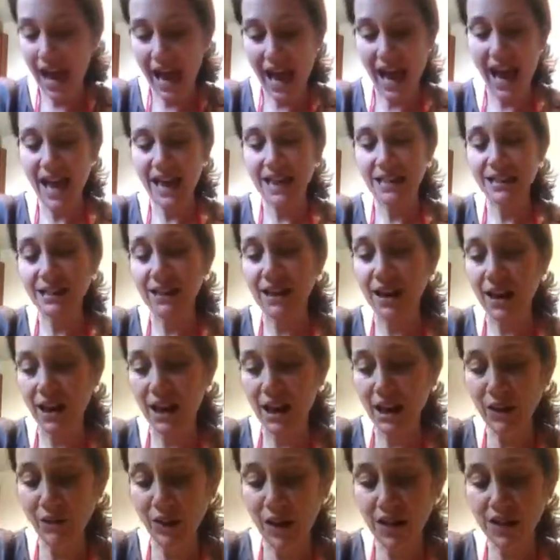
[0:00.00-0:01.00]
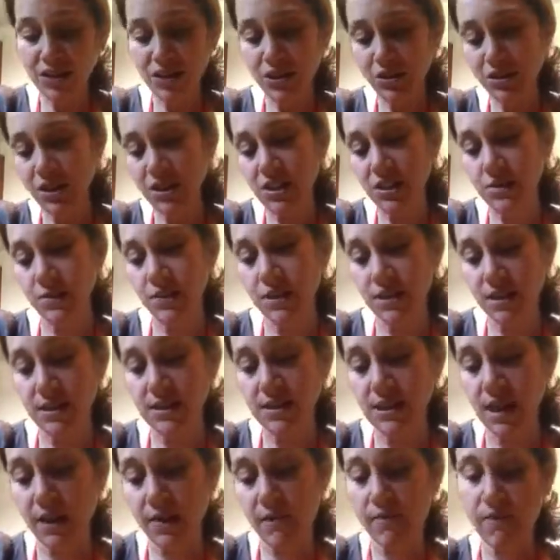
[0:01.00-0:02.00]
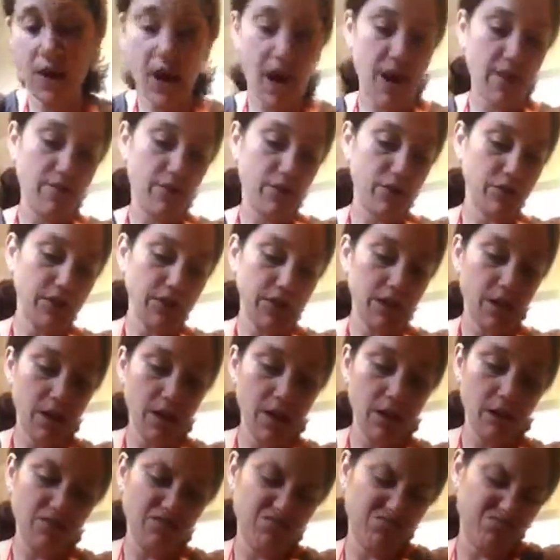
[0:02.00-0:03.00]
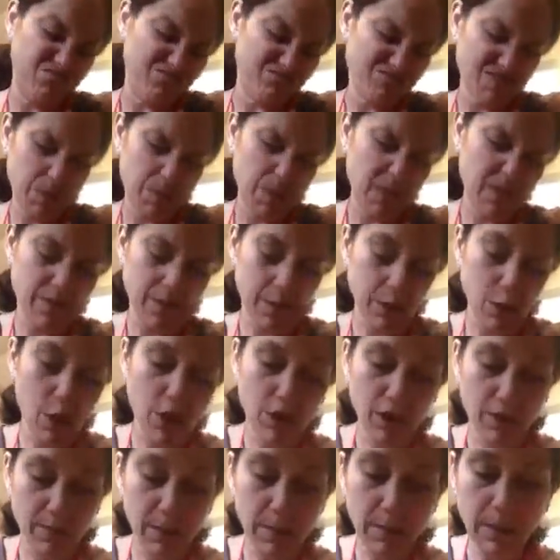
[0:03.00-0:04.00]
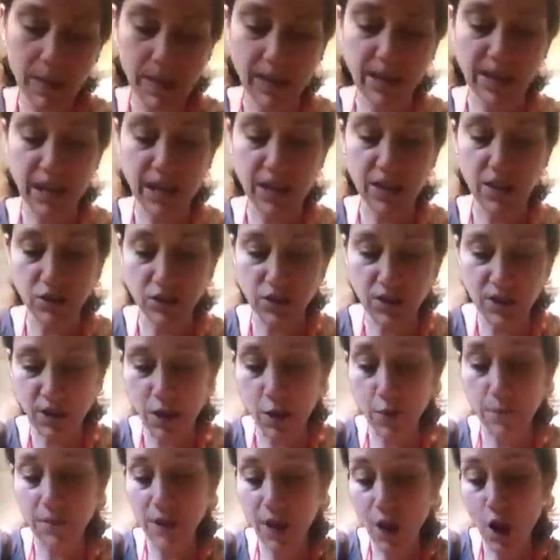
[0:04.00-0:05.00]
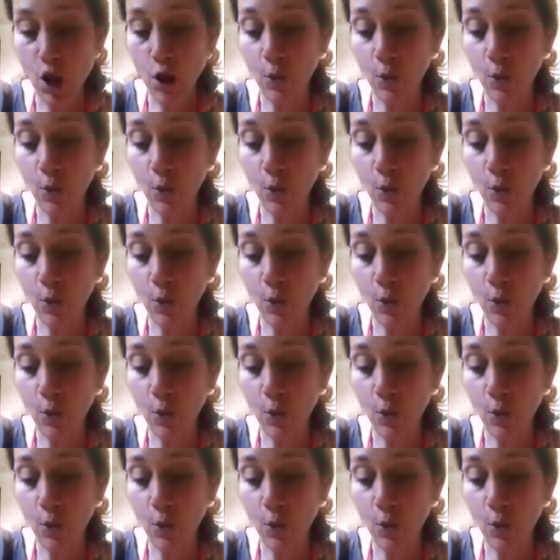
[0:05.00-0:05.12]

I started doing this like 5 years ago, maybe even longer, maybe like 10 years ago.